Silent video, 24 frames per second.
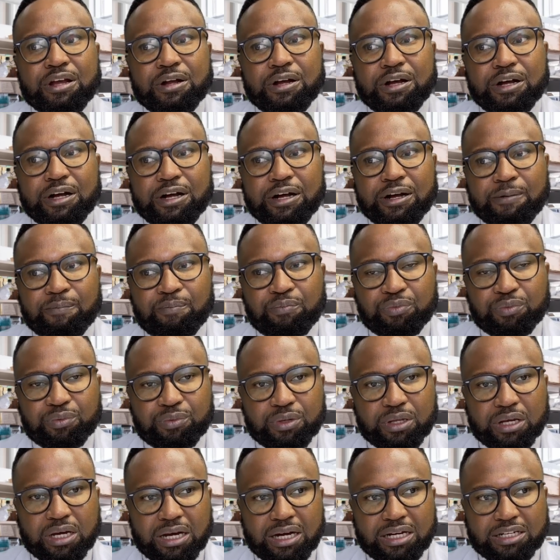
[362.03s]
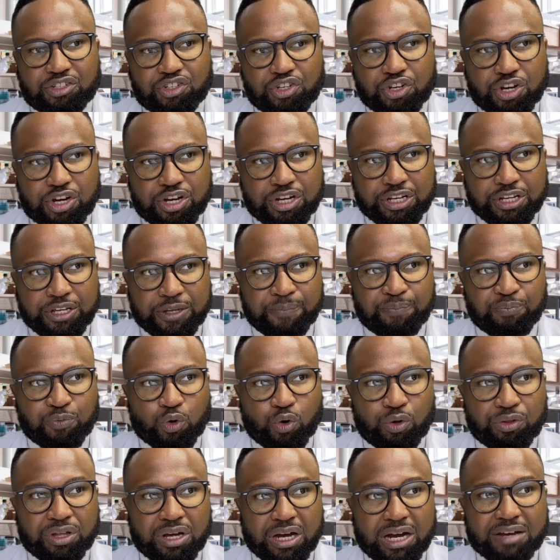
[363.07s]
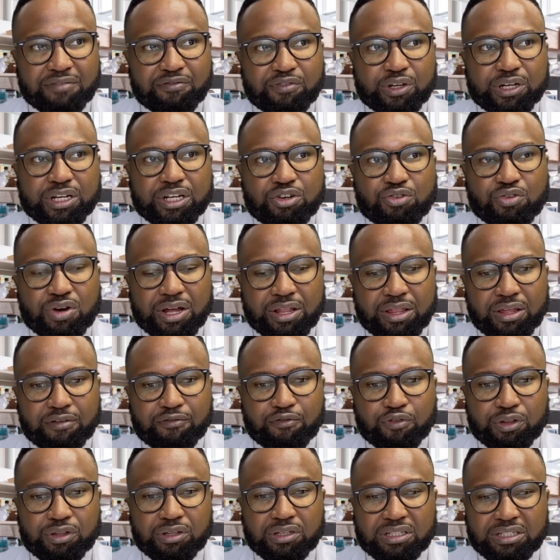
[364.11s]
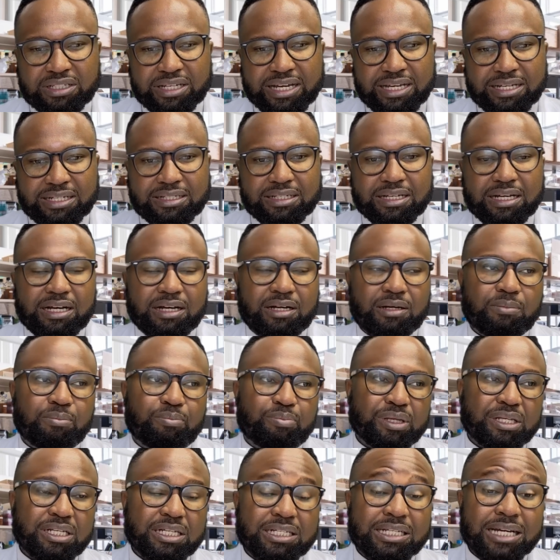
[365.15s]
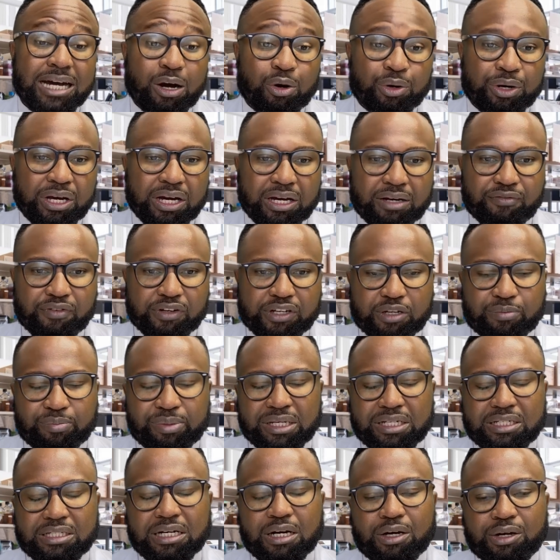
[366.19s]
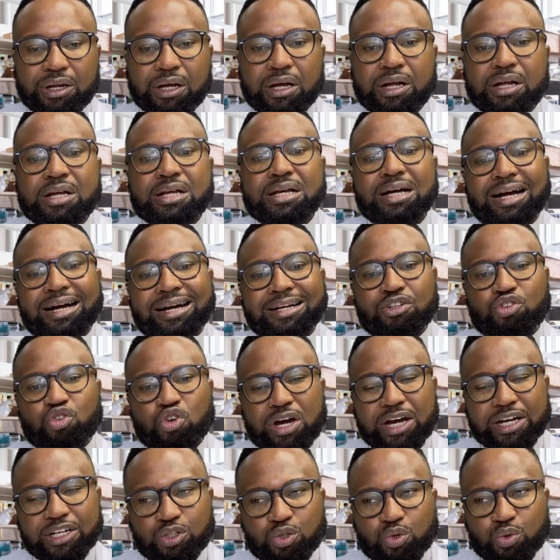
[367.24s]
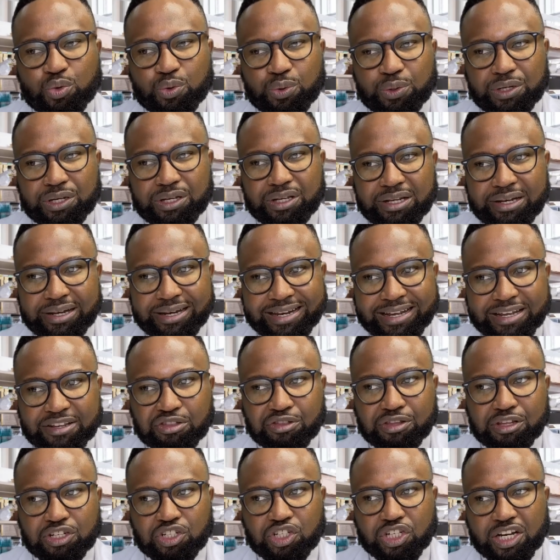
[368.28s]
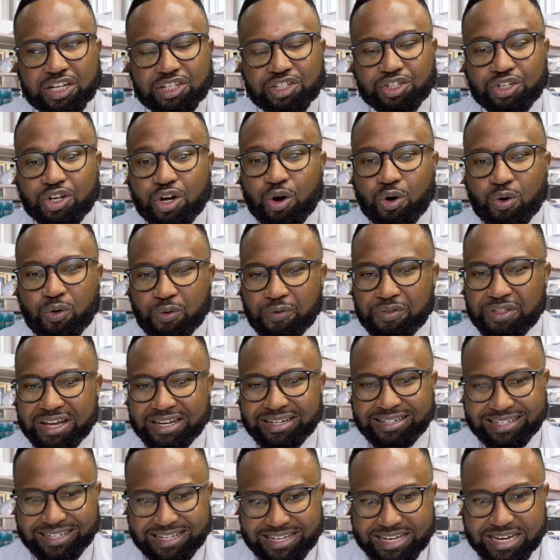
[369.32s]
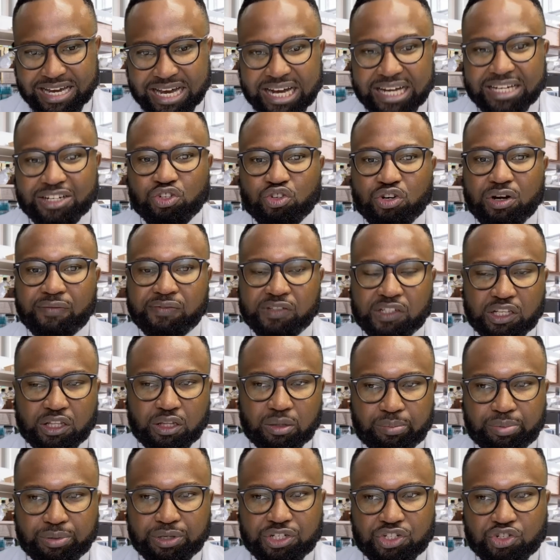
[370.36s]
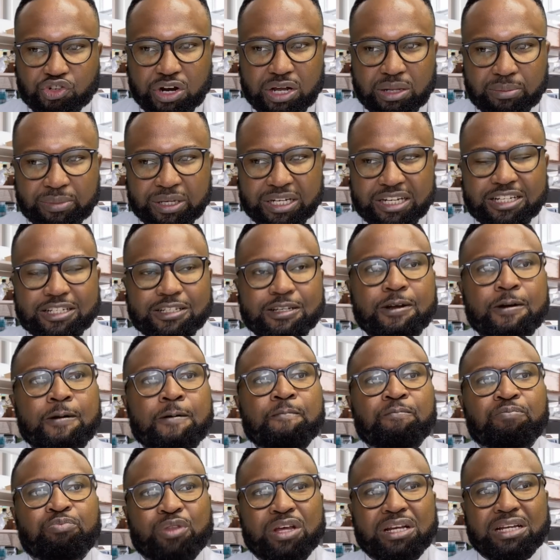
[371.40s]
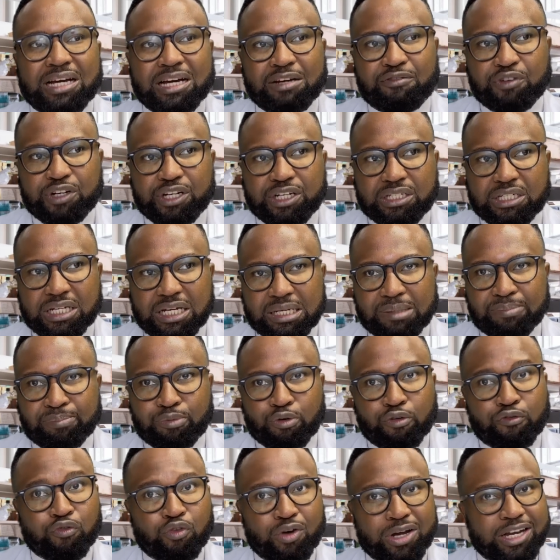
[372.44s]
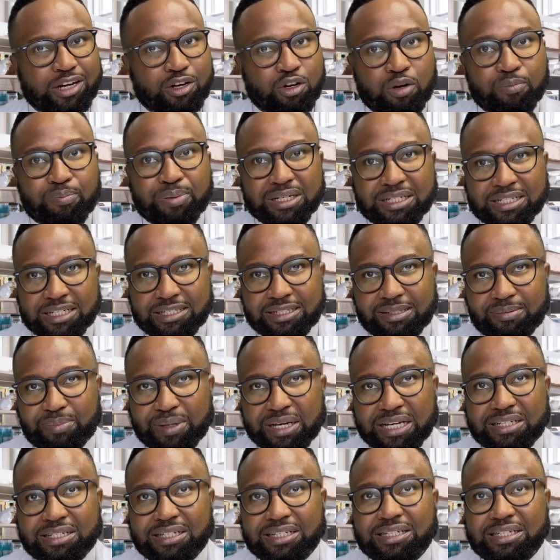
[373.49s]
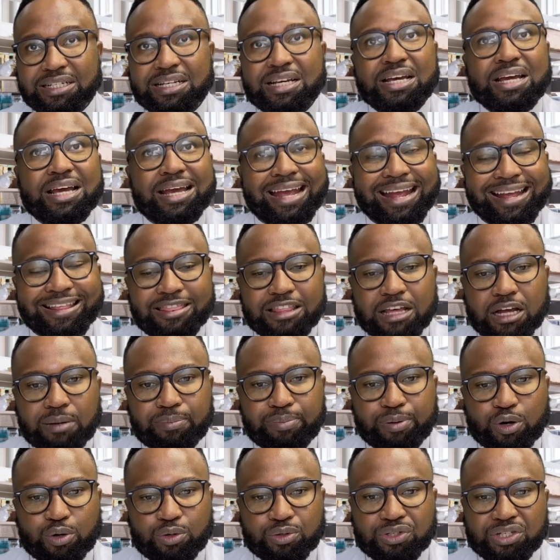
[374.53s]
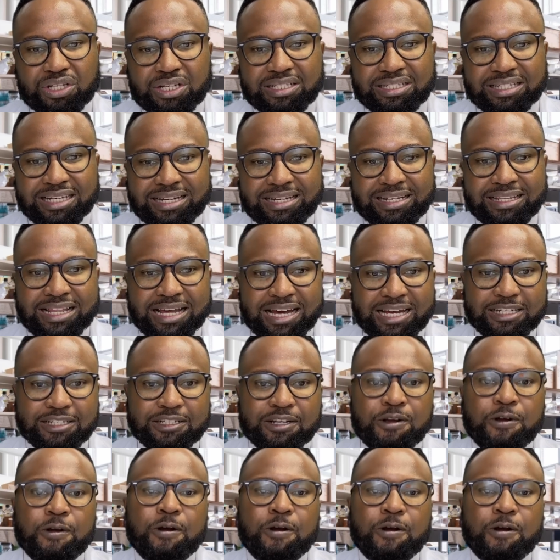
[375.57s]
attorney, or the advocate rather for the state, Advocate Billy Downer, tried to let the judge know that he had drafted the pretrial minute, that Advocate Dalimpofu had not participated in that process, and that